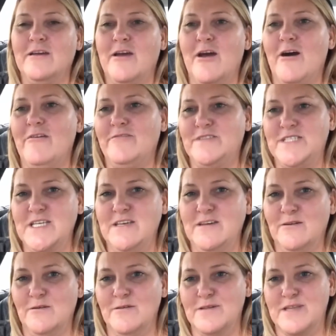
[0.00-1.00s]

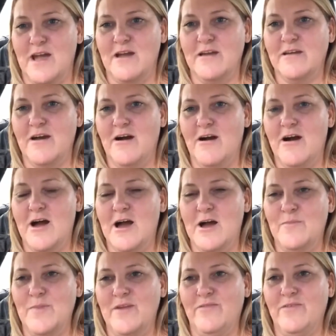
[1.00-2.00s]

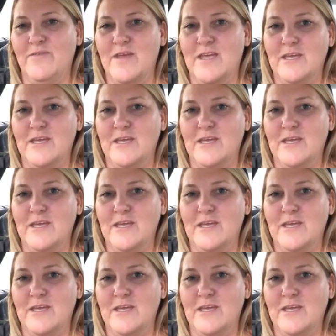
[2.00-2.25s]
govdeals.com if